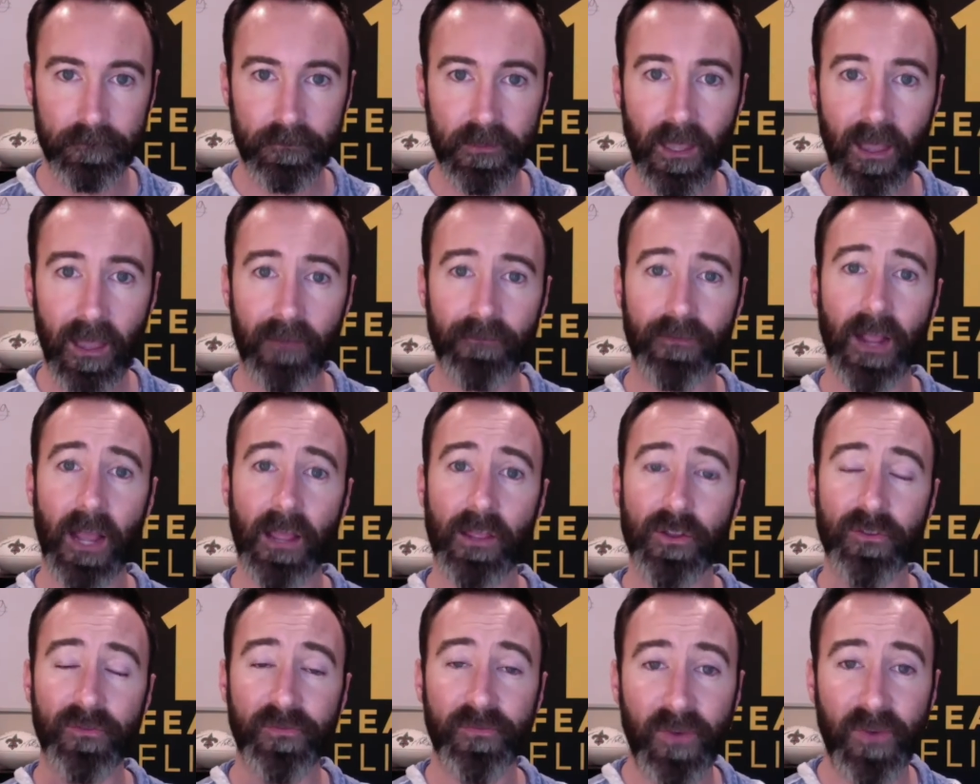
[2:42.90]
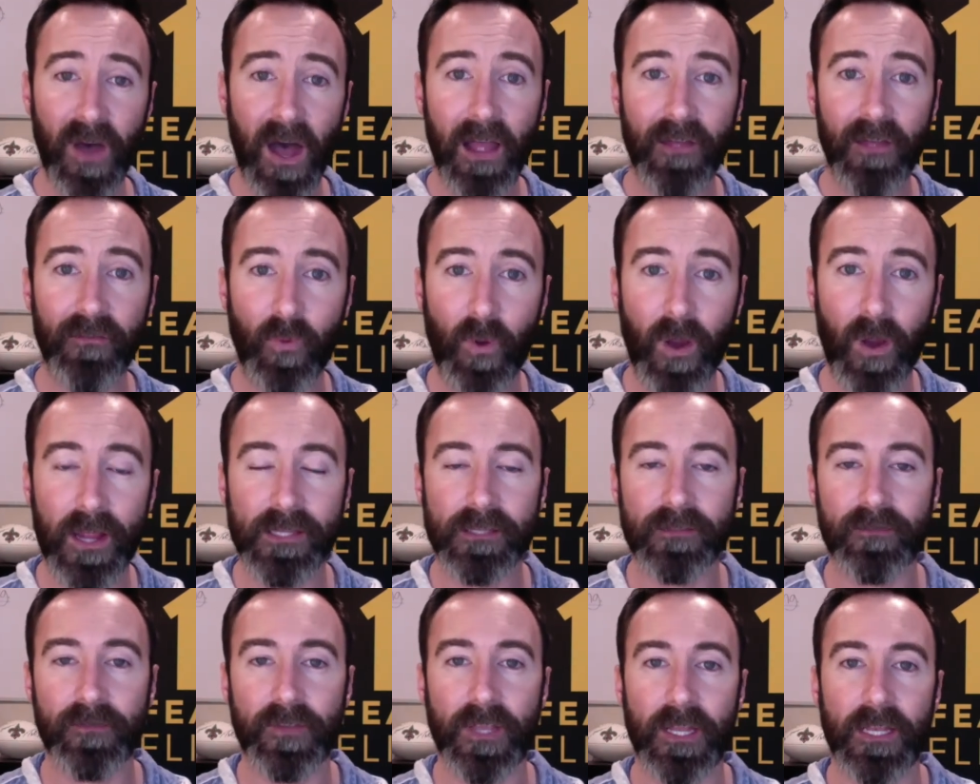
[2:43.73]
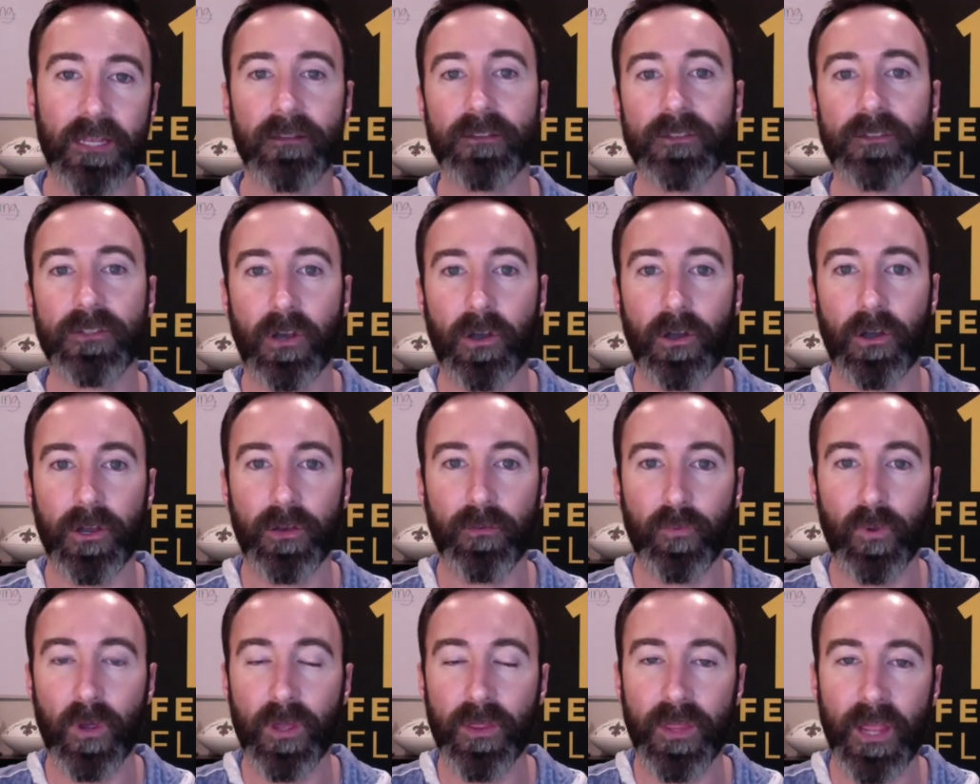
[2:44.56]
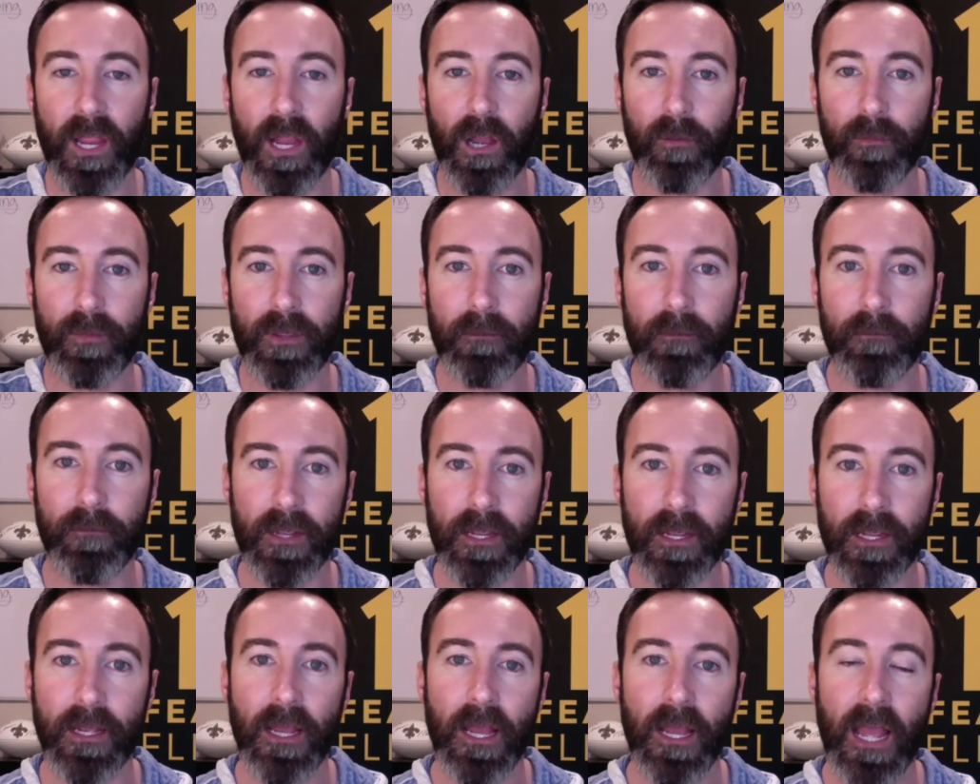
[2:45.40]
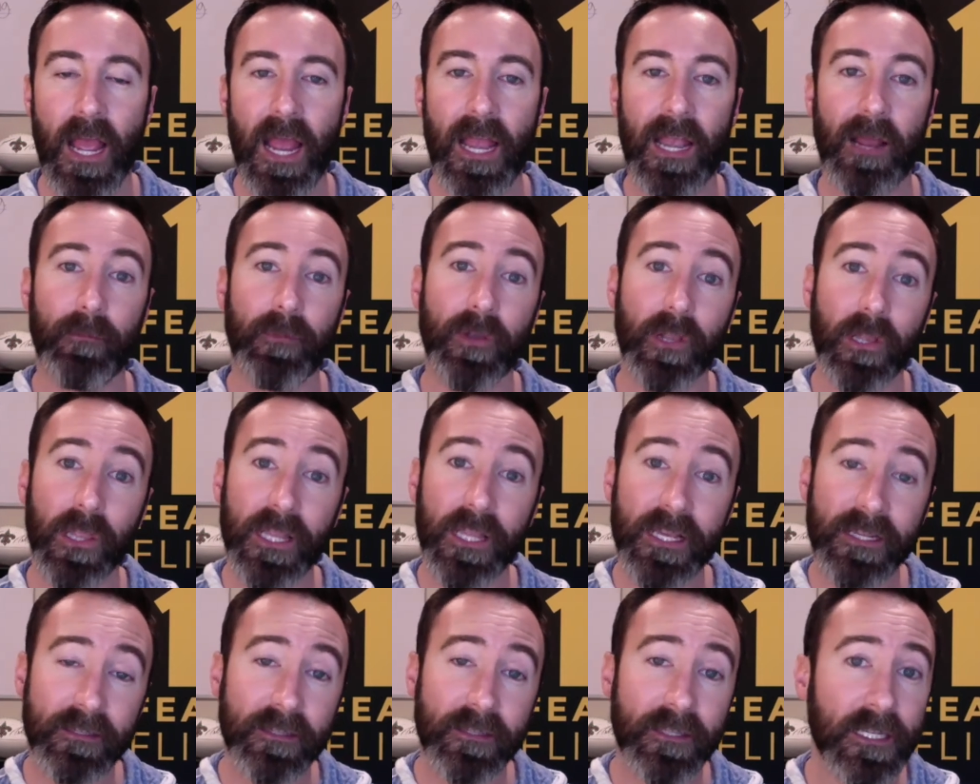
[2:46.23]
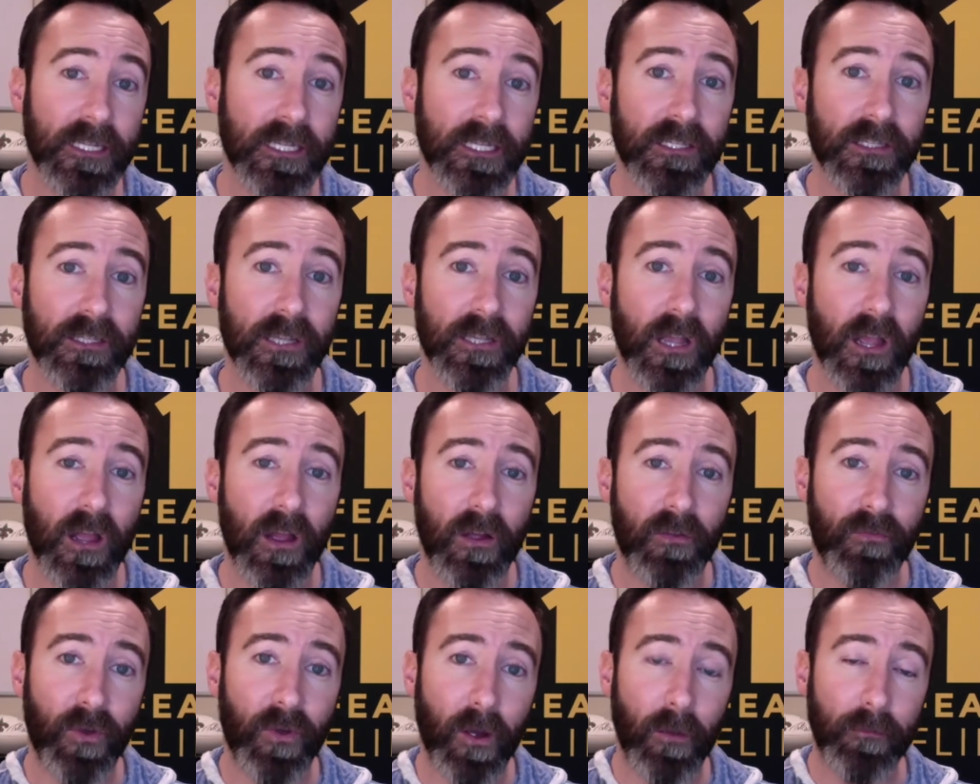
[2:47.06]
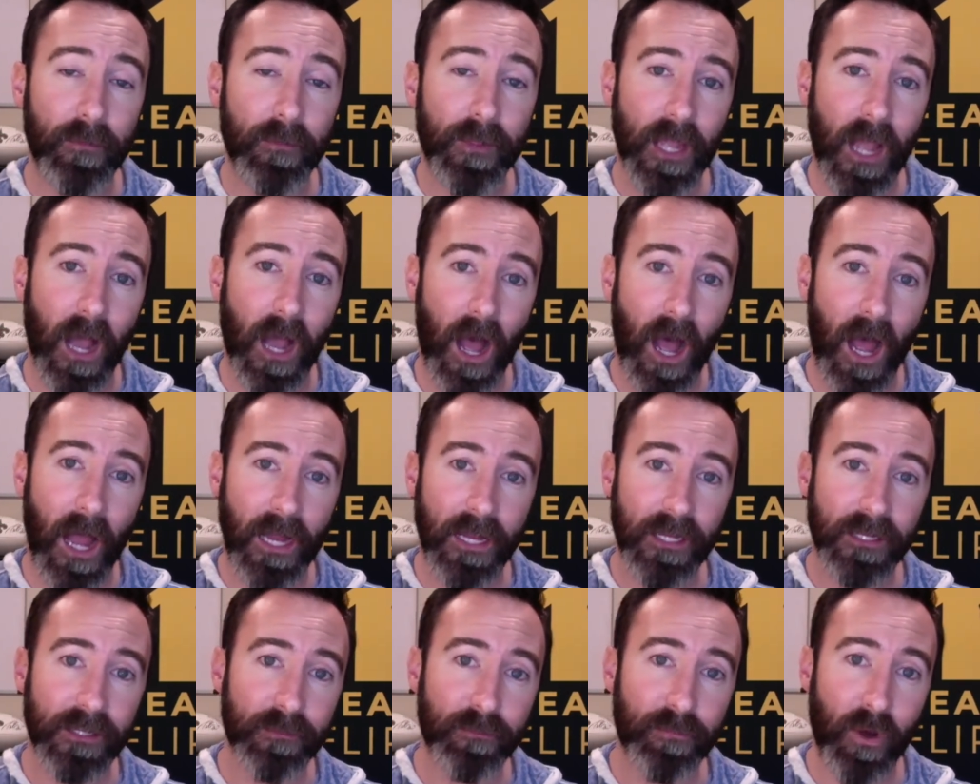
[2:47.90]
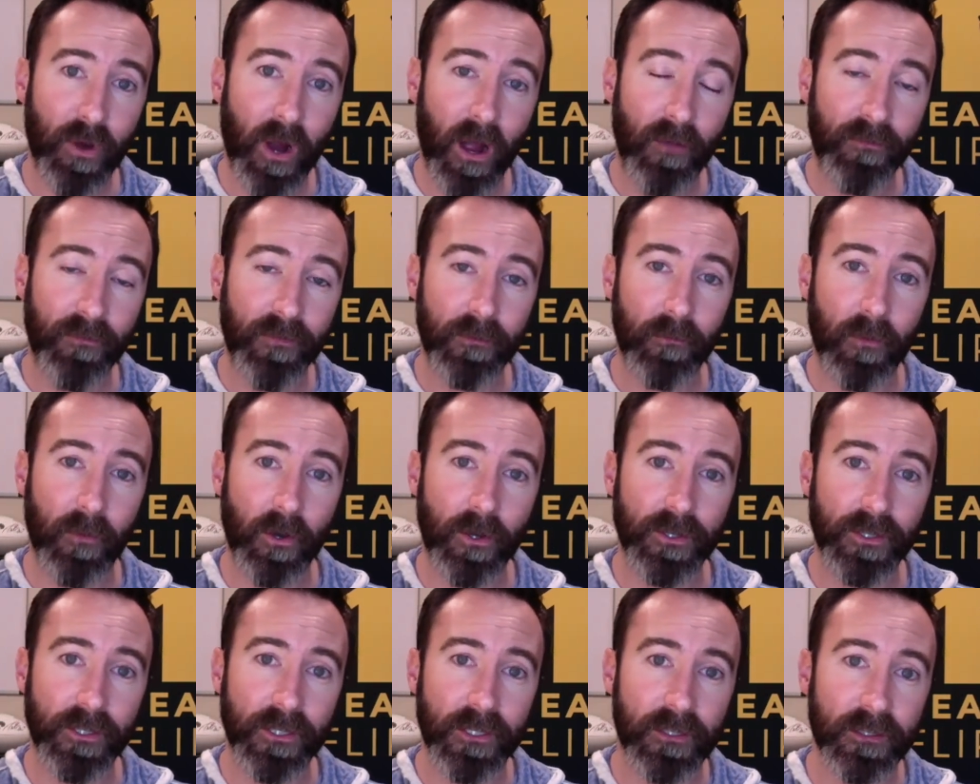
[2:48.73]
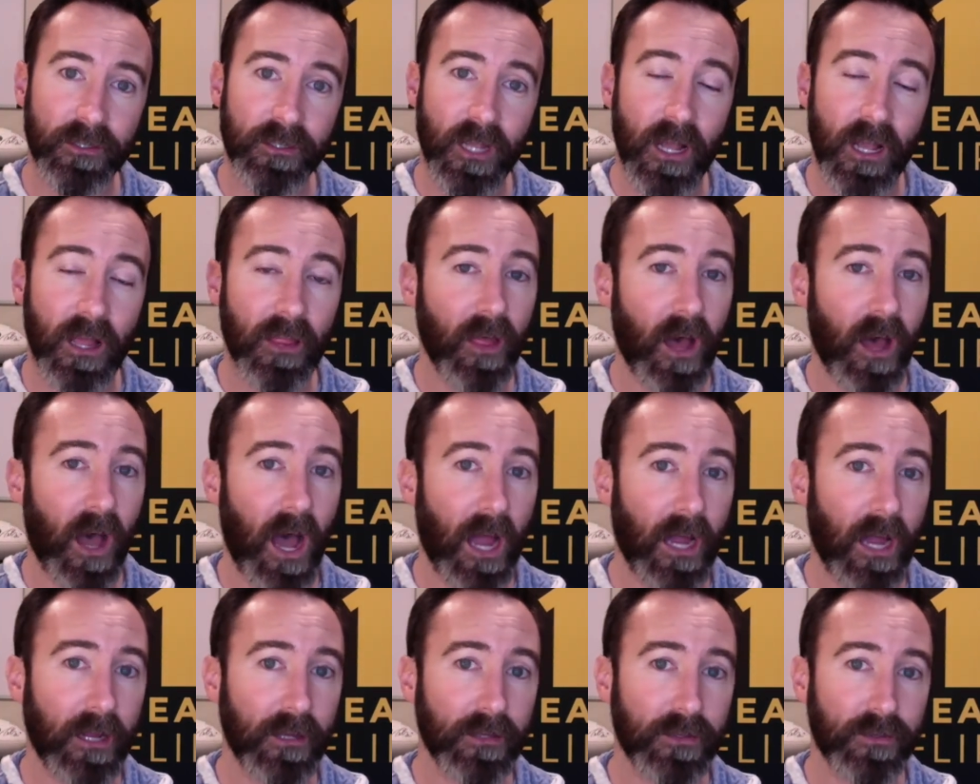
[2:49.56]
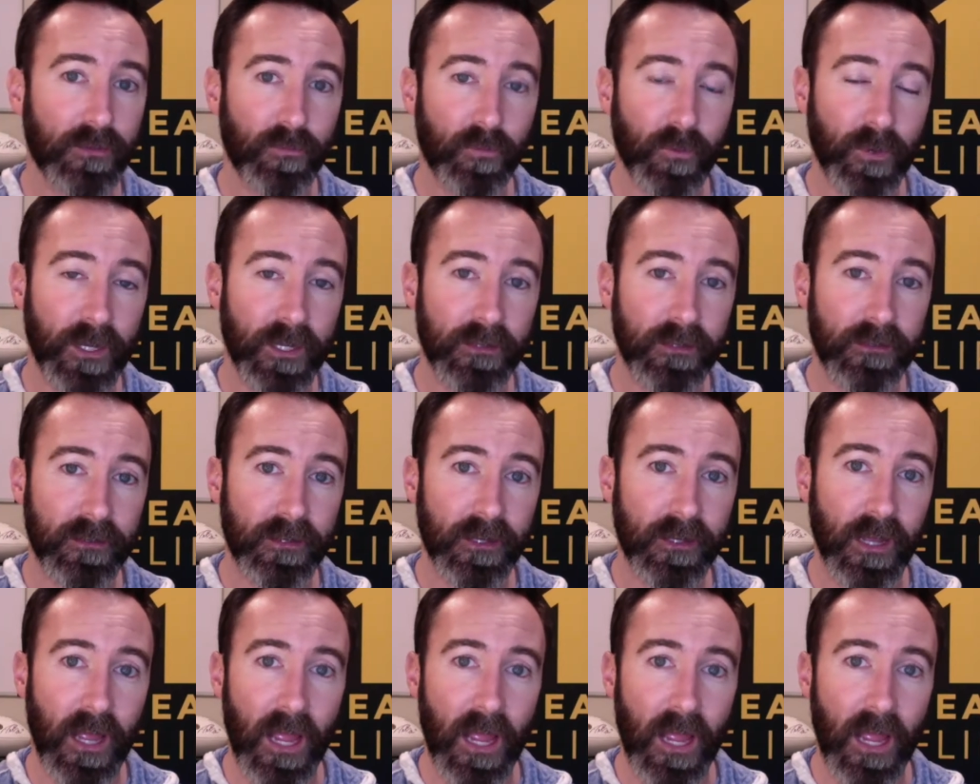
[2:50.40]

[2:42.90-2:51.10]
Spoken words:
I've got your 5 ways of getting started with Airbnb, and I'm going to list these from the highest profit margins, the highest risk,